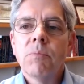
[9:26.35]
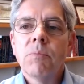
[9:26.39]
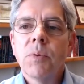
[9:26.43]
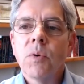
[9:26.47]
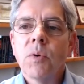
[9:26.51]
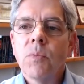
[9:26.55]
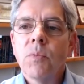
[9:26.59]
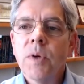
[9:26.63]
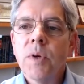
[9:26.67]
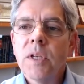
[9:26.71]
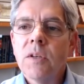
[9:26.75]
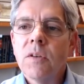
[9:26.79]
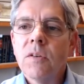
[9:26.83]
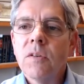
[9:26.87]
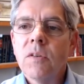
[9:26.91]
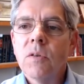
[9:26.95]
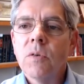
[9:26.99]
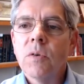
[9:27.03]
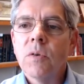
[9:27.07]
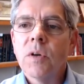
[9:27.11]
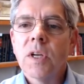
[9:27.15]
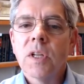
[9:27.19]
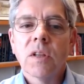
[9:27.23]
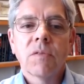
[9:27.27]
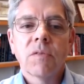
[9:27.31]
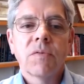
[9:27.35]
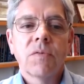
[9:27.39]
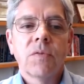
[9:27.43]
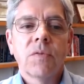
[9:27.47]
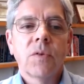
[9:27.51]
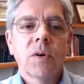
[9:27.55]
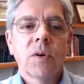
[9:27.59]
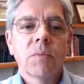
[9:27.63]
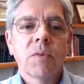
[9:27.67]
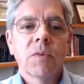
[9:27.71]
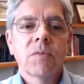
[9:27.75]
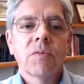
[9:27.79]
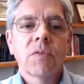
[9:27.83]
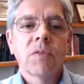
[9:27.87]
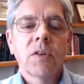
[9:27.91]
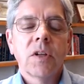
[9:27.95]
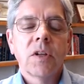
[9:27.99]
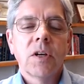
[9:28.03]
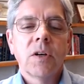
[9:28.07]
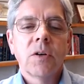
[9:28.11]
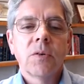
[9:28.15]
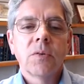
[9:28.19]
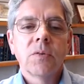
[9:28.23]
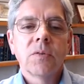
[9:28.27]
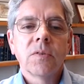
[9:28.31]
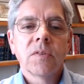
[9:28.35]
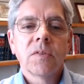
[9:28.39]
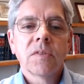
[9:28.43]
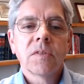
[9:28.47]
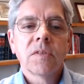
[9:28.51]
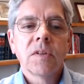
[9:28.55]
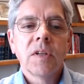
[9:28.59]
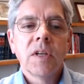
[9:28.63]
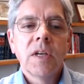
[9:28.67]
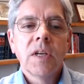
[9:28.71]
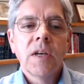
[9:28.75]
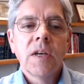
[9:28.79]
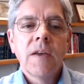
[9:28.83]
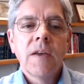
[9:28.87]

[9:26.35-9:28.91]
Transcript: but we do it in the form of loans